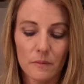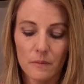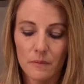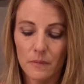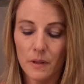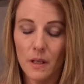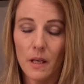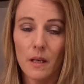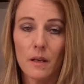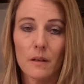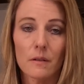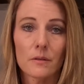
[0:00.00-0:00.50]

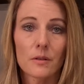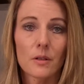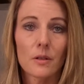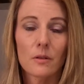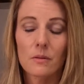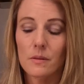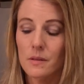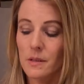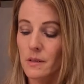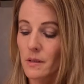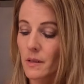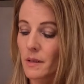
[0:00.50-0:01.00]
Okay, our
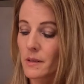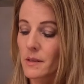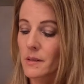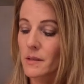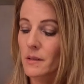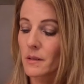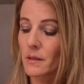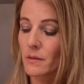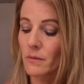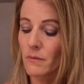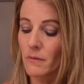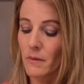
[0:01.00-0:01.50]
dough is nice
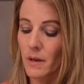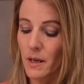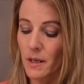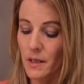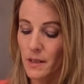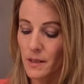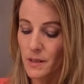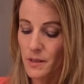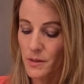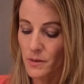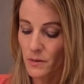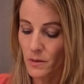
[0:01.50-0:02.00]
and
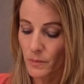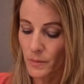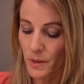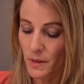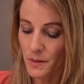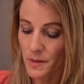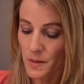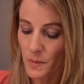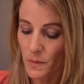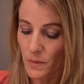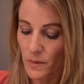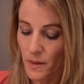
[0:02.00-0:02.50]
ready, so I'm gonna
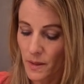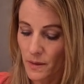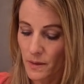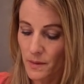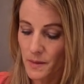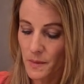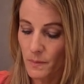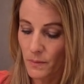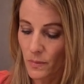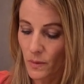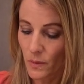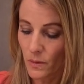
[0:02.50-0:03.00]
spray
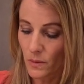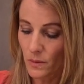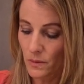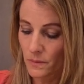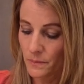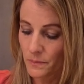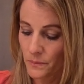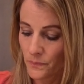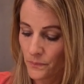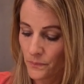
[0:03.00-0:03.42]
this bowl.